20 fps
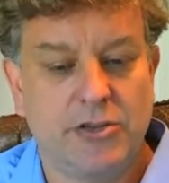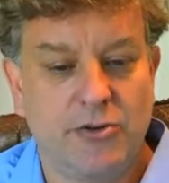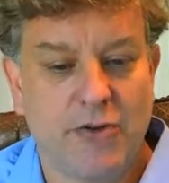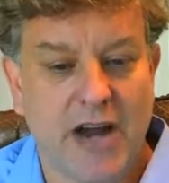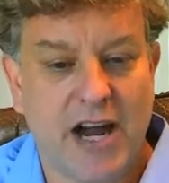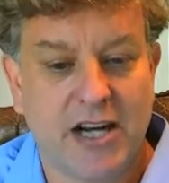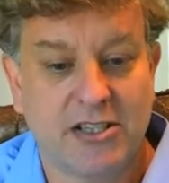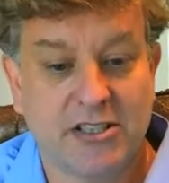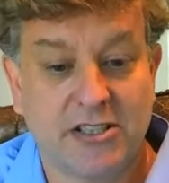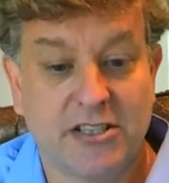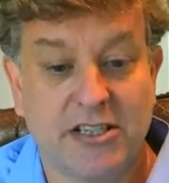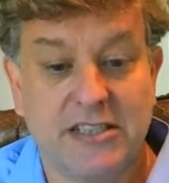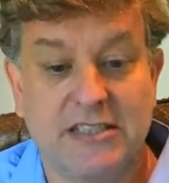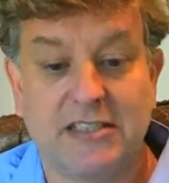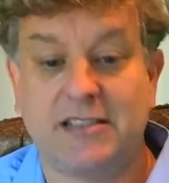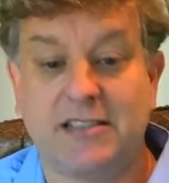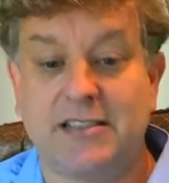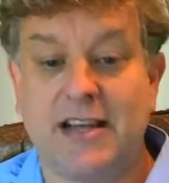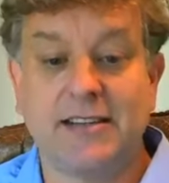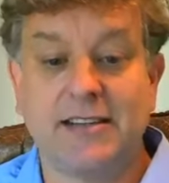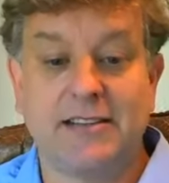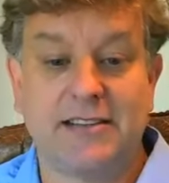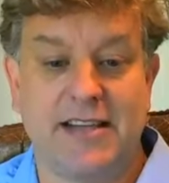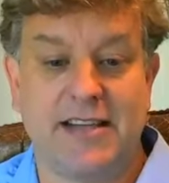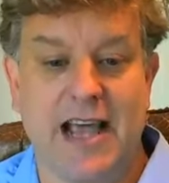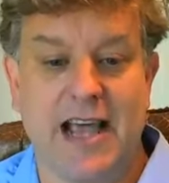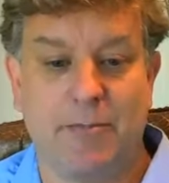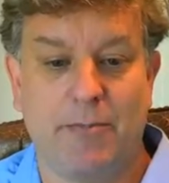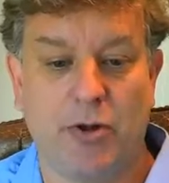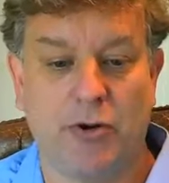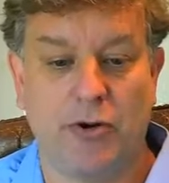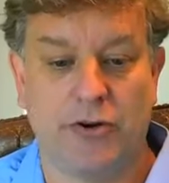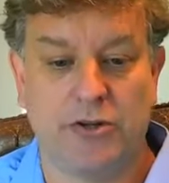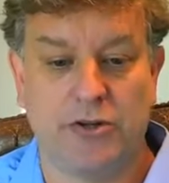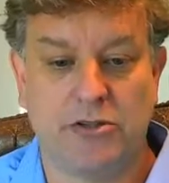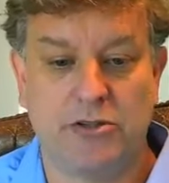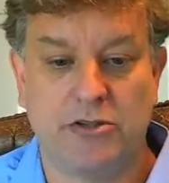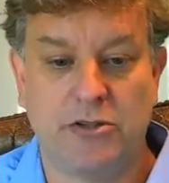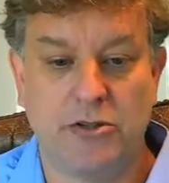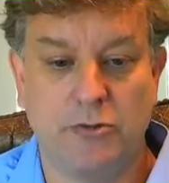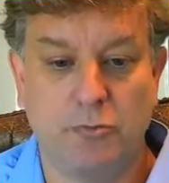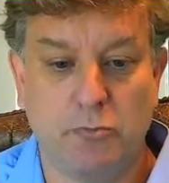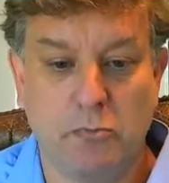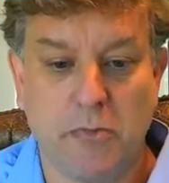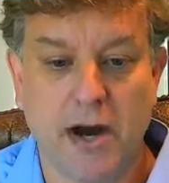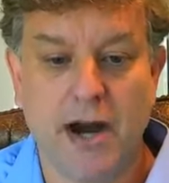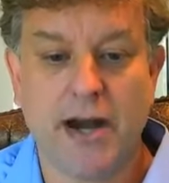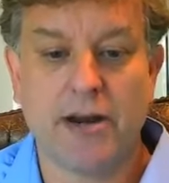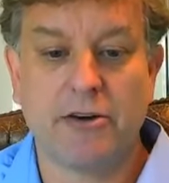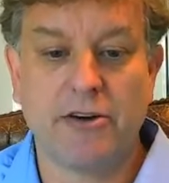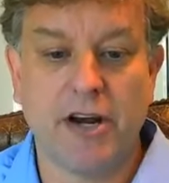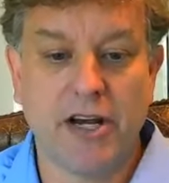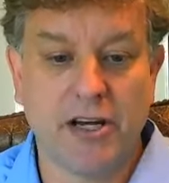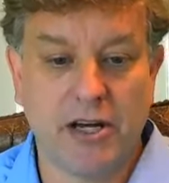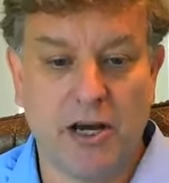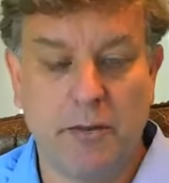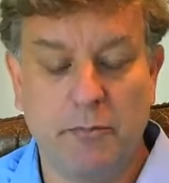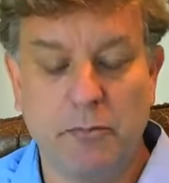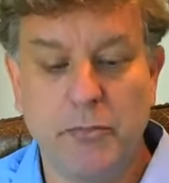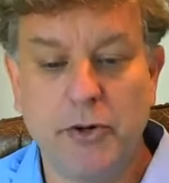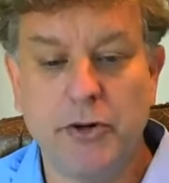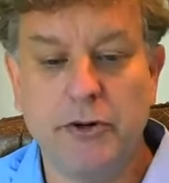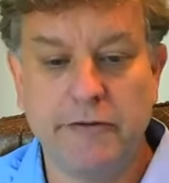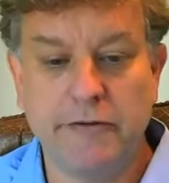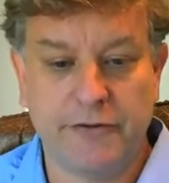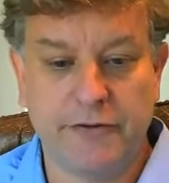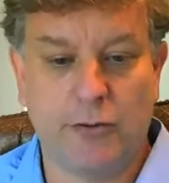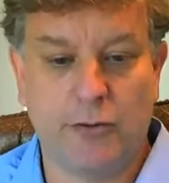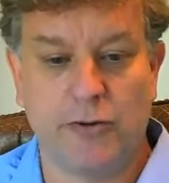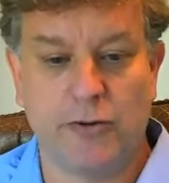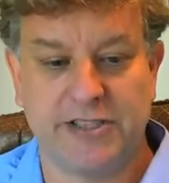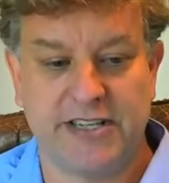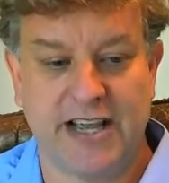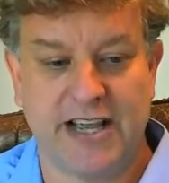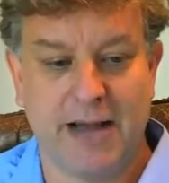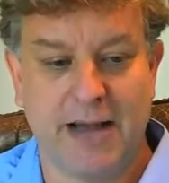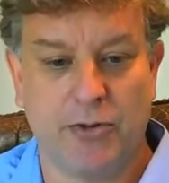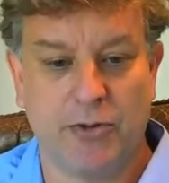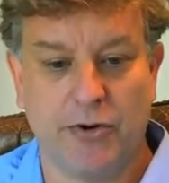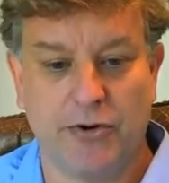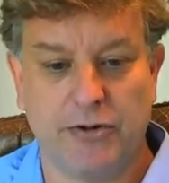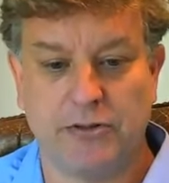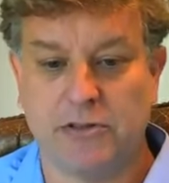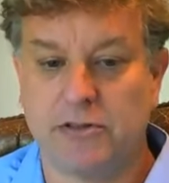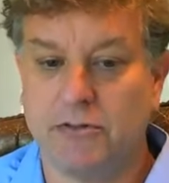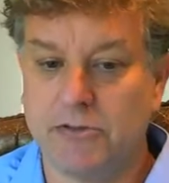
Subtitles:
to actually sense the amyloid, to migrate and move towards the amyloid.